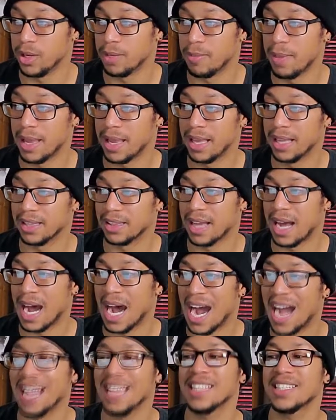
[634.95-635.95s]
making it the
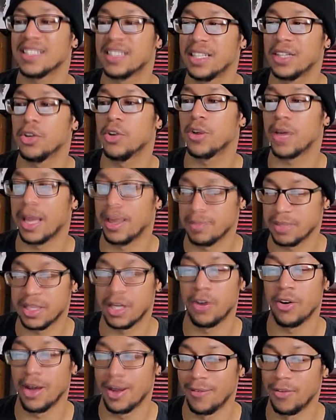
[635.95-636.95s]
highest single game
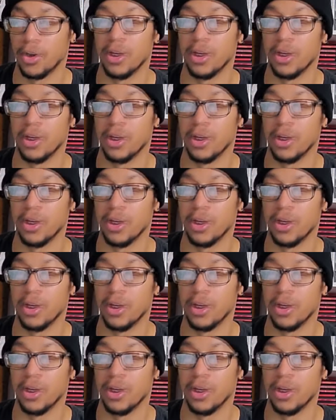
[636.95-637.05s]
sale ever.